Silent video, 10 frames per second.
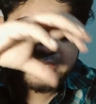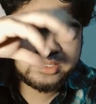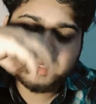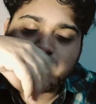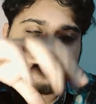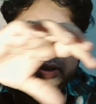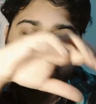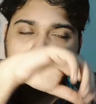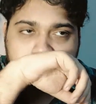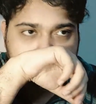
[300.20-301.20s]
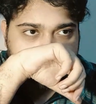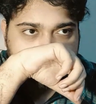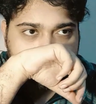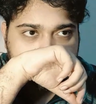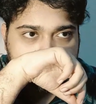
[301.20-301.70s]
That's the opening.
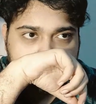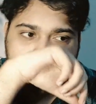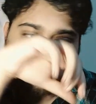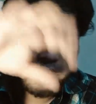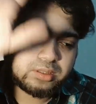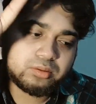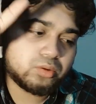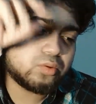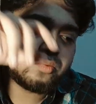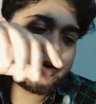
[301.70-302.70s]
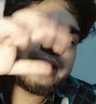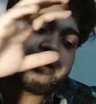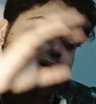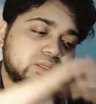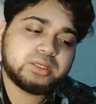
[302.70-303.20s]
Yeah, no
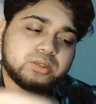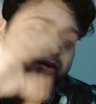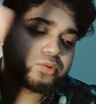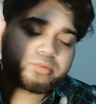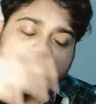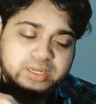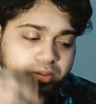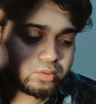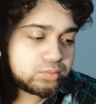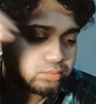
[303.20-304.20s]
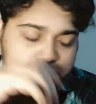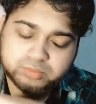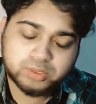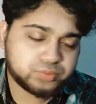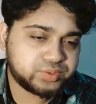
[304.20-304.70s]
white honey, no tobacco,
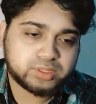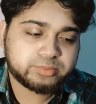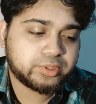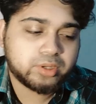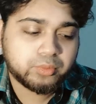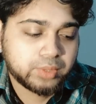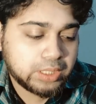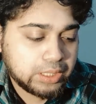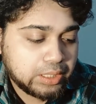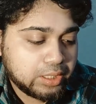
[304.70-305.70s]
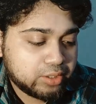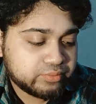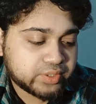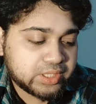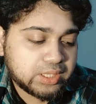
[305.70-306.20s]
no cinnamon, no.
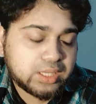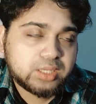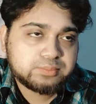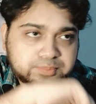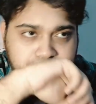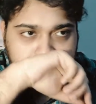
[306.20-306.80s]
Vanilla,